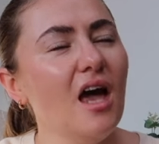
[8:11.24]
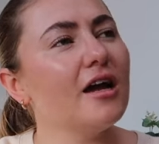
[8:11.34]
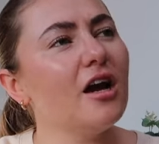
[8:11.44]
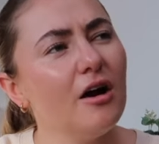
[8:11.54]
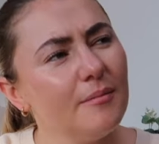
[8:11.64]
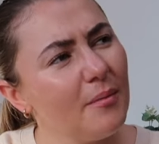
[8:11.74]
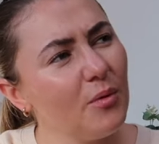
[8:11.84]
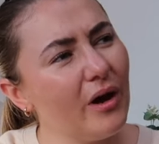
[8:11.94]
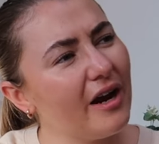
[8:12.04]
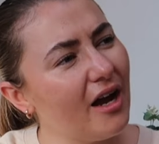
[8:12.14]
I can't remember
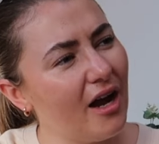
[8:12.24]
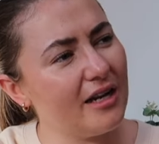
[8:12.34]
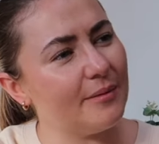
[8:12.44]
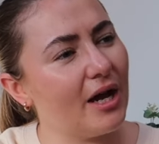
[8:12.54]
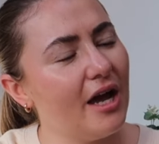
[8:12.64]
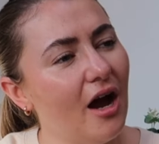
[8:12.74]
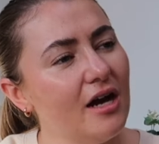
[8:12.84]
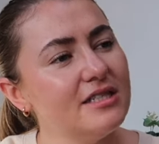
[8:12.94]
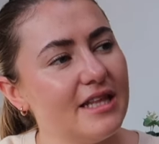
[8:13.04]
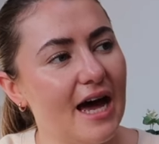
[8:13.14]
where I heard it, but I
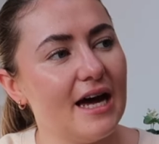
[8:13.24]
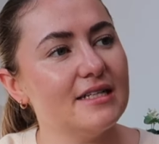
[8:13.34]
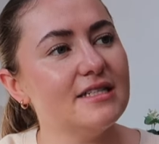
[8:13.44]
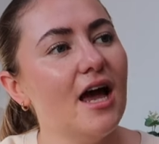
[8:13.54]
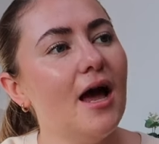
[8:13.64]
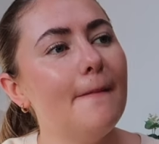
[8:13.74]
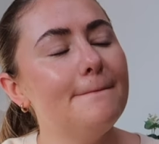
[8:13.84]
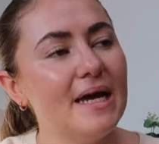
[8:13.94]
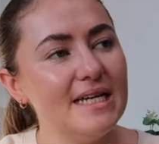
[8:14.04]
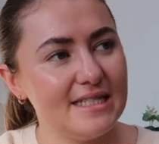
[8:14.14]
heard that
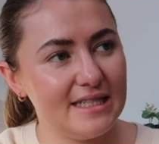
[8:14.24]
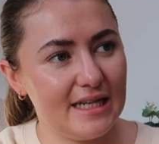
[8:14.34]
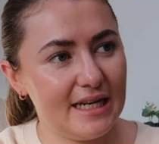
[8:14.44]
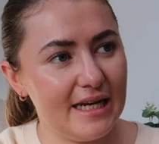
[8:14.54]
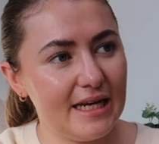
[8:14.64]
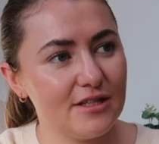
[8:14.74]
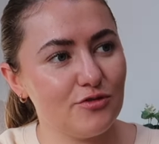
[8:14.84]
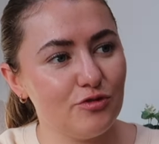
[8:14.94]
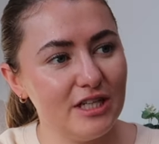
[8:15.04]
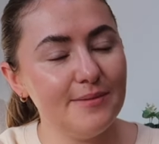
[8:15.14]
basically it's
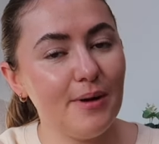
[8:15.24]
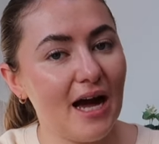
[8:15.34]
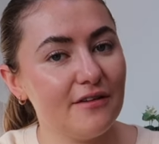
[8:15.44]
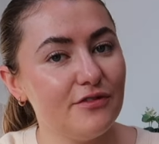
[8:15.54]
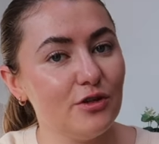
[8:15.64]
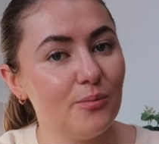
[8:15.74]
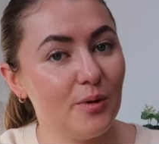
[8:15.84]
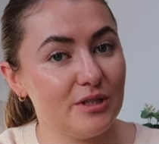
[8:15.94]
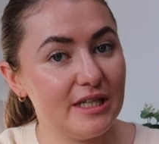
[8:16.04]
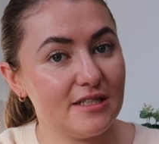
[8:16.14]
really bad for your
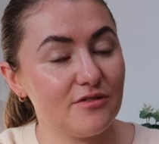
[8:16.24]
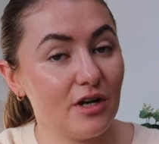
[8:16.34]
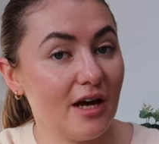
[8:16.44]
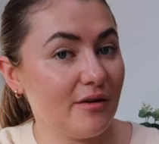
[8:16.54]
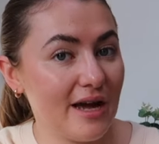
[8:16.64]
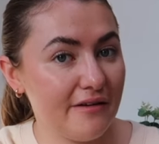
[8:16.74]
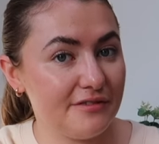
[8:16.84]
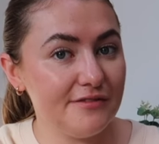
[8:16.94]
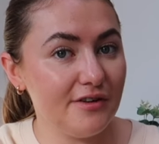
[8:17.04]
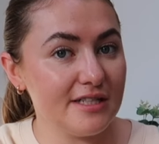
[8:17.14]
body to rely on
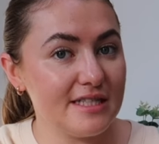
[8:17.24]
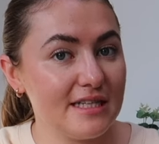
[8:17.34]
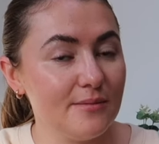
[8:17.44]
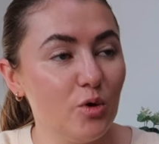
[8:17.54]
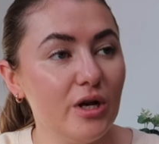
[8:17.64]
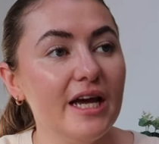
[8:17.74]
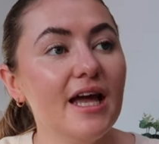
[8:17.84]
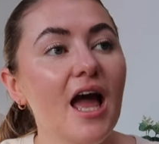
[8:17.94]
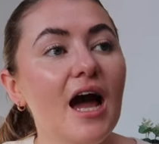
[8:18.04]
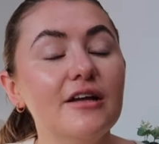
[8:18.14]
caffeine first thing in the
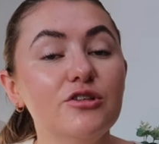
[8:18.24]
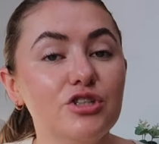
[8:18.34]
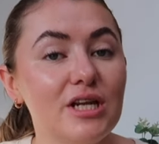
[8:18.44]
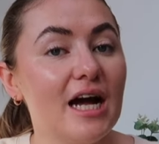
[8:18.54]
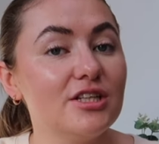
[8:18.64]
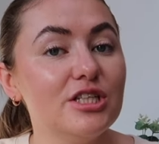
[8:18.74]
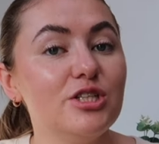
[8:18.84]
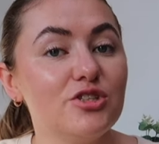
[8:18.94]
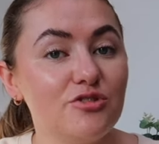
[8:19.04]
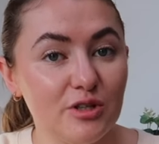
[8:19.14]
morning, and you should actually
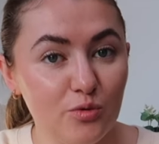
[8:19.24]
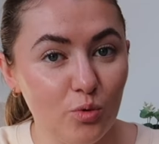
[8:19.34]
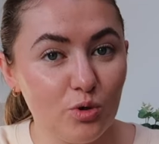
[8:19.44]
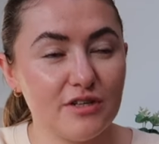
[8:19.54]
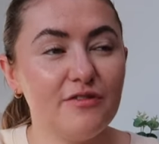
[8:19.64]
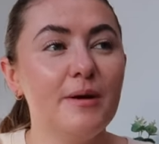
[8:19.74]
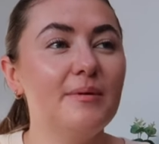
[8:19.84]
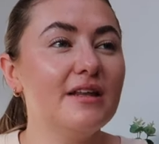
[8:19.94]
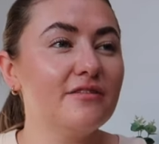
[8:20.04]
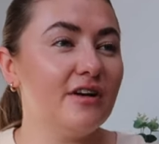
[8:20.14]
just drink water for maybe
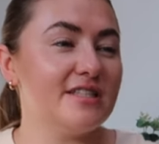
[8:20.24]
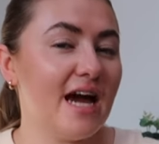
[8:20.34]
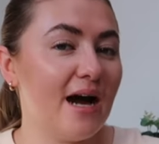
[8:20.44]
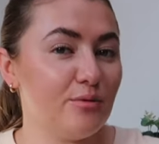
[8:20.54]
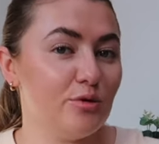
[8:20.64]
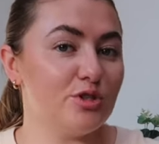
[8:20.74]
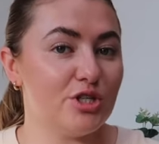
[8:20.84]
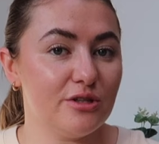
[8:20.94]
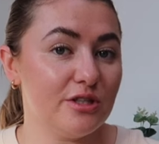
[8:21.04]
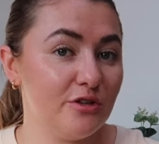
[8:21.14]
like the first hour or
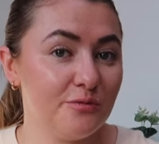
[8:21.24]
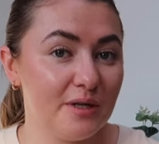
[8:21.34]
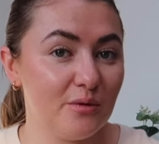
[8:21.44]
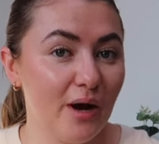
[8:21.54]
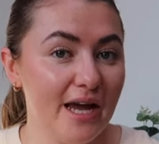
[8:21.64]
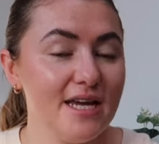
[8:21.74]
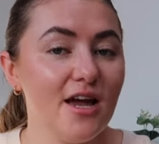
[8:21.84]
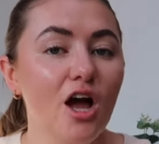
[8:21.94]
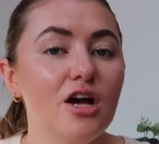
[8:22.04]
two that you've been awake.